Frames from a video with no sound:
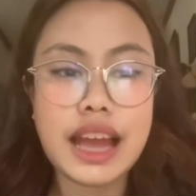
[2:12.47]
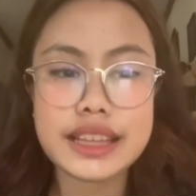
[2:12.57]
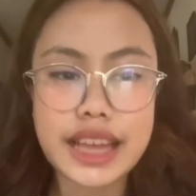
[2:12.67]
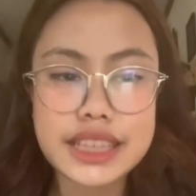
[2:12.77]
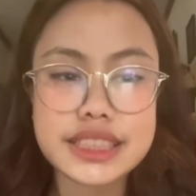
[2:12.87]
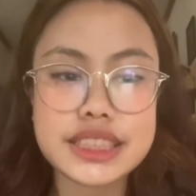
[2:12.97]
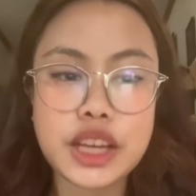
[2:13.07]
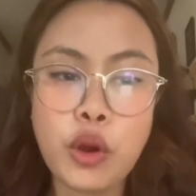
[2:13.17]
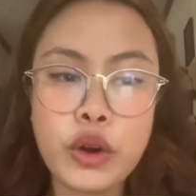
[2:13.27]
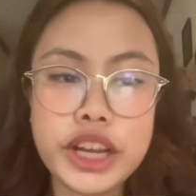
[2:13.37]
That's
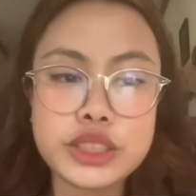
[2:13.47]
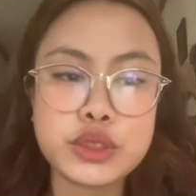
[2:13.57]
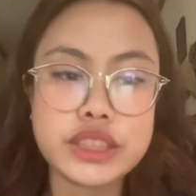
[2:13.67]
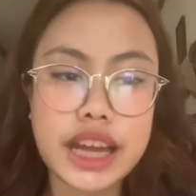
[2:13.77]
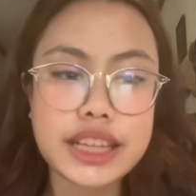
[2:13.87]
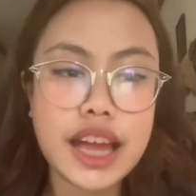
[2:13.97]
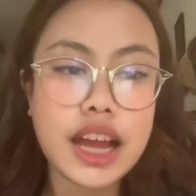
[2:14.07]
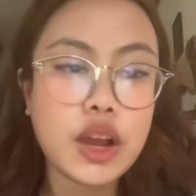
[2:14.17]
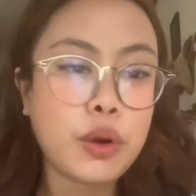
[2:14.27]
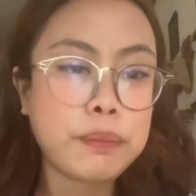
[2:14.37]
according to
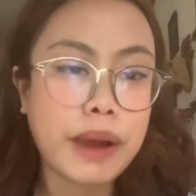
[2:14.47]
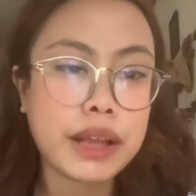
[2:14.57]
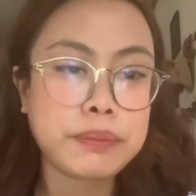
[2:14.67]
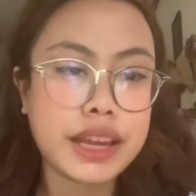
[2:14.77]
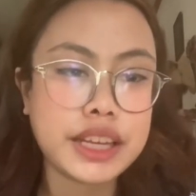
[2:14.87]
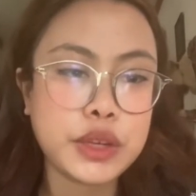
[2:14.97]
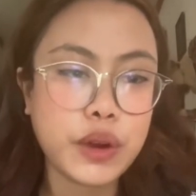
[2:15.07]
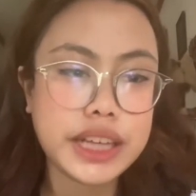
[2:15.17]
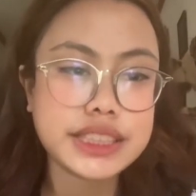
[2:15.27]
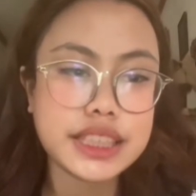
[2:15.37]
data compiled by the
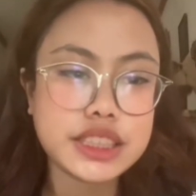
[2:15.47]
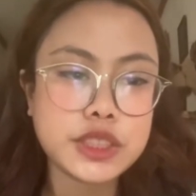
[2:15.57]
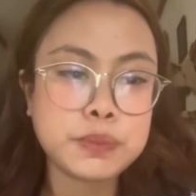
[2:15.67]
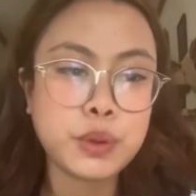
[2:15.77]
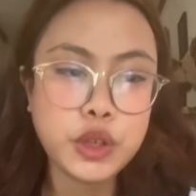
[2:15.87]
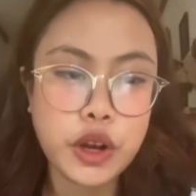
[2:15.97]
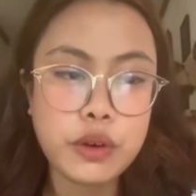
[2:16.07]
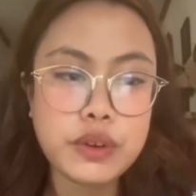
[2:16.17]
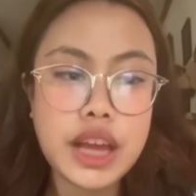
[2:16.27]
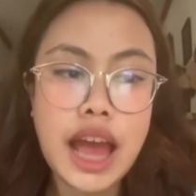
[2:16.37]
US Census Bureau